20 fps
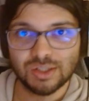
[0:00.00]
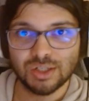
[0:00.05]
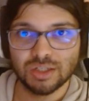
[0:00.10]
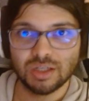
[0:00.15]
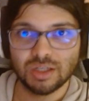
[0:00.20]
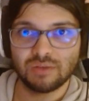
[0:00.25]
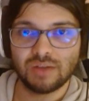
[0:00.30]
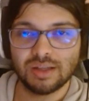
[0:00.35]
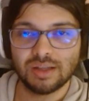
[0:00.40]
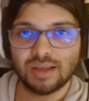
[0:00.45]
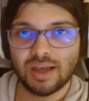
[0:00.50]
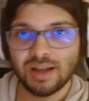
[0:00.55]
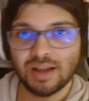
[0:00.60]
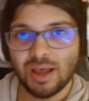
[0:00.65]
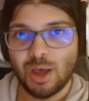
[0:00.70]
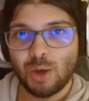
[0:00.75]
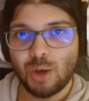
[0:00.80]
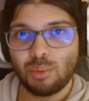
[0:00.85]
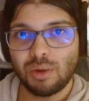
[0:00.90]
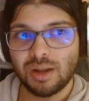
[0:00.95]
and stuff like that,
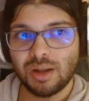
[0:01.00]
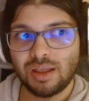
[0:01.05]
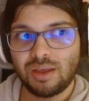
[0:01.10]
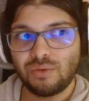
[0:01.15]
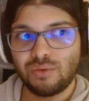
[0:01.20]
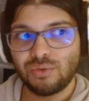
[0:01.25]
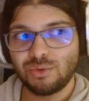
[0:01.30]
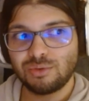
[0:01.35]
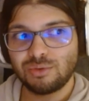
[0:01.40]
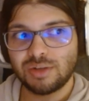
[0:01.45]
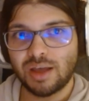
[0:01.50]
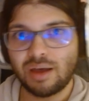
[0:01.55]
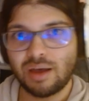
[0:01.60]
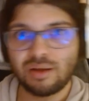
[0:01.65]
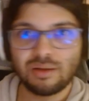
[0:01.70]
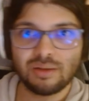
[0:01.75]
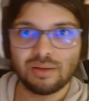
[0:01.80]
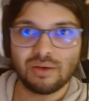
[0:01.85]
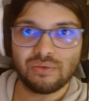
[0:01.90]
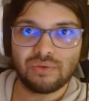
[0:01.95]
but if you
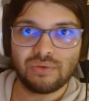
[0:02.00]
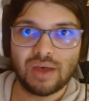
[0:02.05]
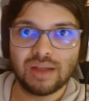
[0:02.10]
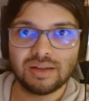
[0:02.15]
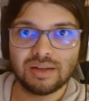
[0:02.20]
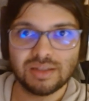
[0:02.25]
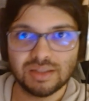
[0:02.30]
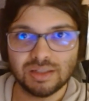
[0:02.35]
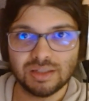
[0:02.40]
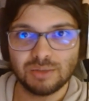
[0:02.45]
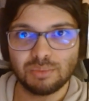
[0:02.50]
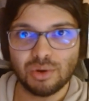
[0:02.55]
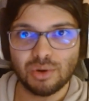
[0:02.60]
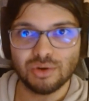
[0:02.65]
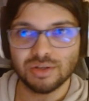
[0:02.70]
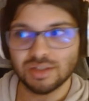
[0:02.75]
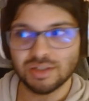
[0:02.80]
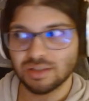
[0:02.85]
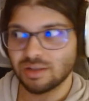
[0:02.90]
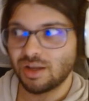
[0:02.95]
tell a fantasy
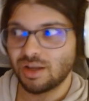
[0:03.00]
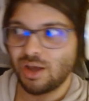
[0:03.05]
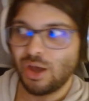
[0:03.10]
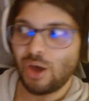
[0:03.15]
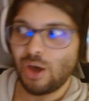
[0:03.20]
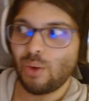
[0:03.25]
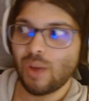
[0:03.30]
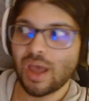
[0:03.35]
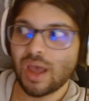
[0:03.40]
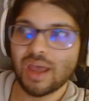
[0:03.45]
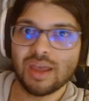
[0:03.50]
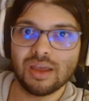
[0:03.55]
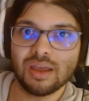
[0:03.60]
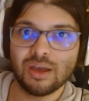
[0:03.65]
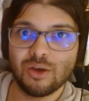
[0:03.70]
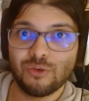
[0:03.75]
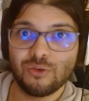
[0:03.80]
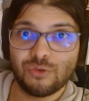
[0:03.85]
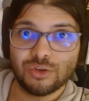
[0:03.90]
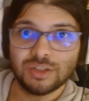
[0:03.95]
person, oh,
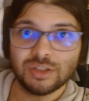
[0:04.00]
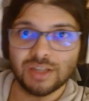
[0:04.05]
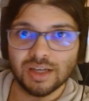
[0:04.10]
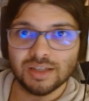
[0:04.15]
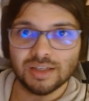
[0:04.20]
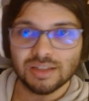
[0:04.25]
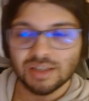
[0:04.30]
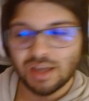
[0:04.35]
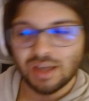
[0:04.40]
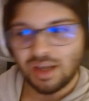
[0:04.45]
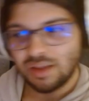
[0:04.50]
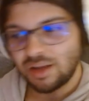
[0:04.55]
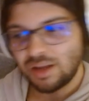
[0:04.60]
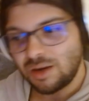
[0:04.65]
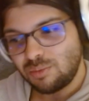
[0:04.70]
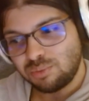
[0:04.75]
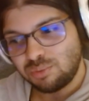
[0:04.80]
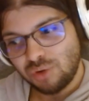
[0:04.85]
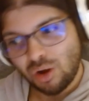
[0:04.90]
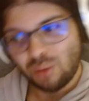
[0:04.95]
hey, physics,
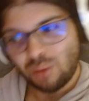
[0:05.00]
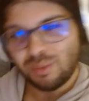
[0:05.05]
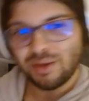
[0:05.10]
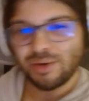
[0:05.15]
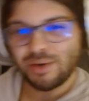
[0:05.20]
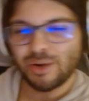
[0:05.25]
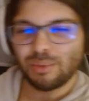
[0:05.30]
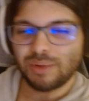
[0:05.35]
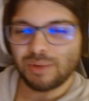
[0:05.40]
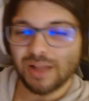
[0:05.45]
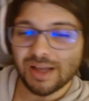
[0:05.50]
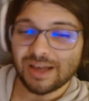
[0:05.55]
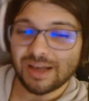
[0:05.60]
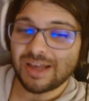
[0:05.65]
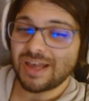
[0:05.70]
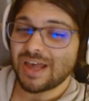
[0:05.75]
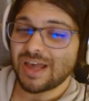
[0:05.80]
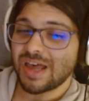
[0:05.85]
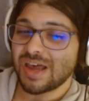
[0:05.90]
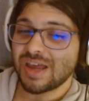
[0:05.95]
they're probably going to be like,
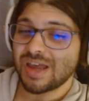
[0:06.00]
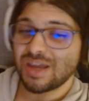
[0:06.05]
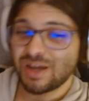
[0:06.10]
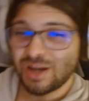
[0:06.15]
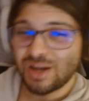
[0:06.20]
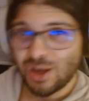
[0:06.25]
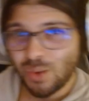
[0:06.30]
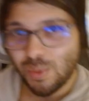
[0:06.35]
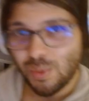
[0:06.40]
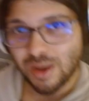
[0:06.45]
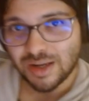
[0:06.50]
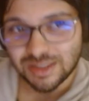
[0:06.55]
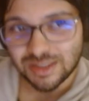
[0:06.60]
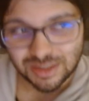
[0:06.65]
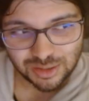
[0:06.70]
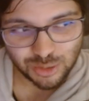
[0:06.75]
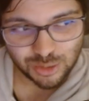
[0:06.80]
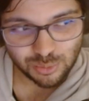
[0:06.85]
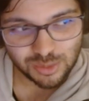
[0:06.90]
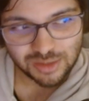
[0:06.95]
ah, you know what, that's
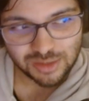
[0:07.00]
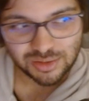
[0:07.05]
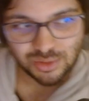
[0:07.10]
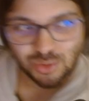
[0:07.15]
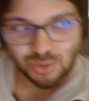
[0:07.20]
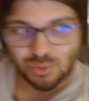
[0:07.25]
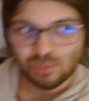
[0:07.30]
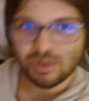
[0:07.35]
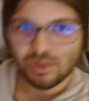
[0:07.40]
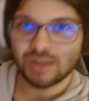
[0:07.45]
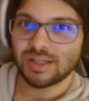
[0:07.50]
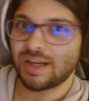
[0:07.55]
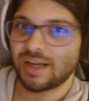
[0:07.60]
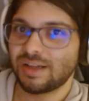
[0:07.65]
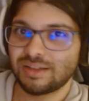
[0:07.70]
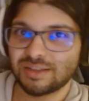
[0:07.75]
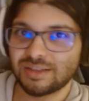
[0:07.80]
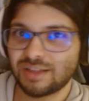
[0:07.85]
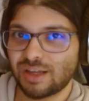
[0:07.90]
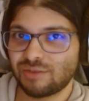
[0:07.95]
a little bit too much, I
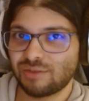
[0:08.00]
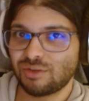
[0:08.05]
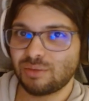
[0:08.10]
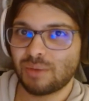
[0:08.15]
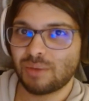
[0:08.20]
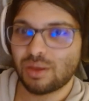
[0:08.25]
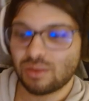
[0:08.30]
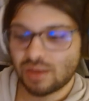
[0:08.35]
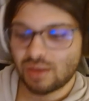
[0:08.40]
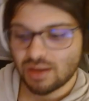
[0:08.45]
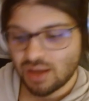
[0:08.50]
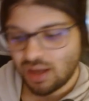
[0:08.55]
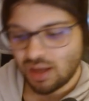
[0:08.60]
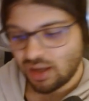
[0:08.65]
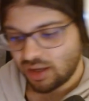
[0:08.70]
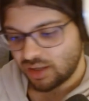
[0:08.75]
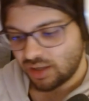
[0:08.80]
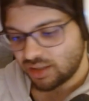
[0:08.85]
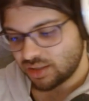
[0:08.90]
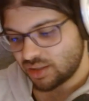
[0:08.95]
just not read my thing.
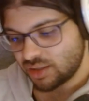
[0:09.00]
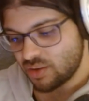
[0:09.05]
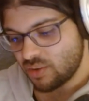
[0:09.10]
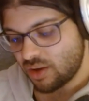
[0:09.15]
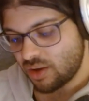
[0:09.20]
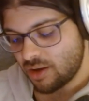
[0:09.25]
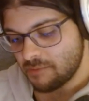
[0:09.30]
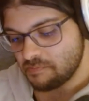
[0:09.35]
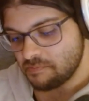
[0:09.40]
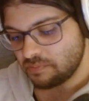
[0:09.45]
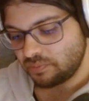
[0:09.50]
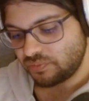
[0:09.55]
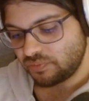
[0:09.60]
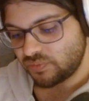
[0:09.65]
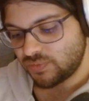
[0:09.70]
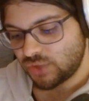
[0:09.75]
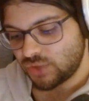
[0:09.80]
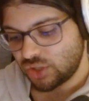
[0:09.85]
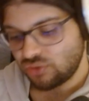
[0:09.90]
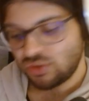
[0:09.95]
So um,
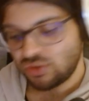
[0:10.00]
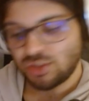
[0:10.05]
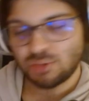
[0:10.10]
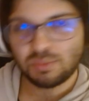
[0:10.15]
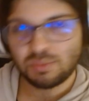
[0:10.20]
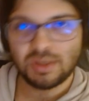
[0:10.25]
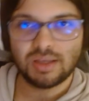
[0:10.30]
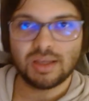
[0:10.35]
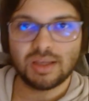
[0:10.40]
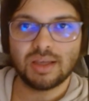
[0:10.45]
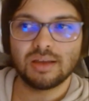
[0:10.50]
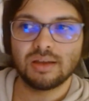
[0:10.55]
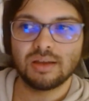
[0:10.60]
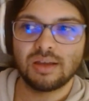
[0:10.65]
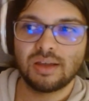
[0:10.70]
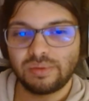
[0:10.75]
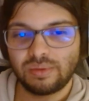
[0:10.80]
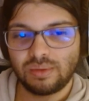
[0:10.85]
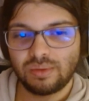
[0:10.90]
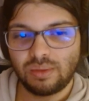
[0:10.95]
generally speaking,
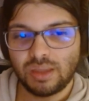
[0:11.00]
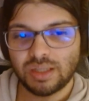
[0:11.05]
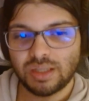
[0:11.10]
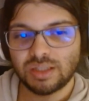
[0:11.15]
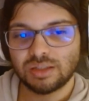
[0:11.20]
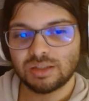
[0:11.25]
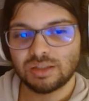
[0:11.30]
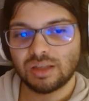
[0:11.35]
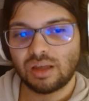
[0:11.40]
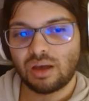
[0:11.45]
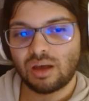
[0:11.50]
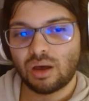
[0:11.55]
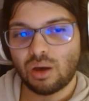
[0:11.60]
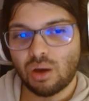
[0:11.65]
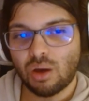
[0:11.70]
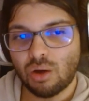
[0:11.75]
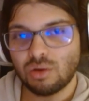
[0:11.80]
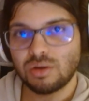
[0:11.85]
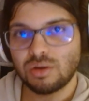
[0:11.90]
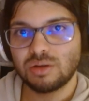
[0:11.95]
this
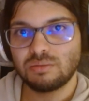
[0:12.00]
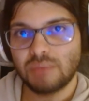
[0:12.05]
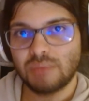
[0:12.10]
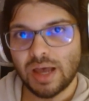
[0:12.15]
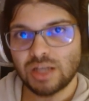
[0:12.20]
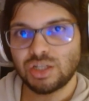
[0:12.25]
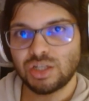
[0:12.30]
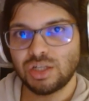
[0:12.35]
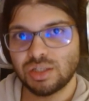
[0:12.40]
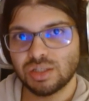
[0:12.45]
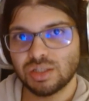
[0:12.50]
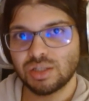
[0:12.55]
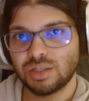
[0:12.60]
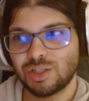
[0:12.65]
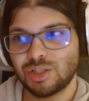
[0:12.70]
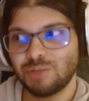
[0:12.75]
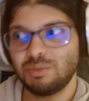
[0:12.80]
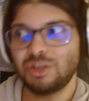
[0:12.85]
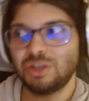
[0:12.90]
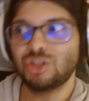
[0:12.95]
hard magic
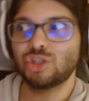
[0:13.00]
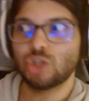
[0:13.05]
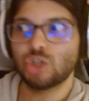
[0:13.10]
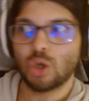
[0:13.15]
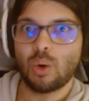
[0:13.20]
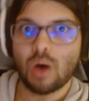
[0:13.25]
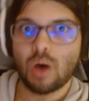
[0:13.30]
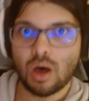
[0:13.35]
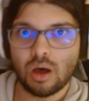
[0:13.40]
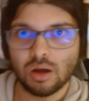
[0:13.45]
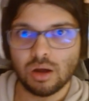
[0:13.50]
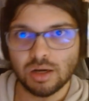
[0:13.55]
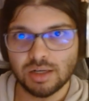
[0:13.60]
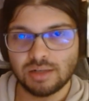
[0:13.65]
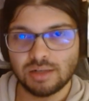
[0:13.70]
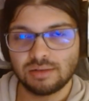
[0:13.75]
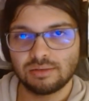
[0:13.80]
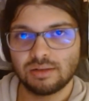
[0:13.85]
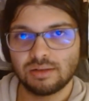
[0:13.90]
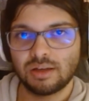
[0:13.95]
system is so hard.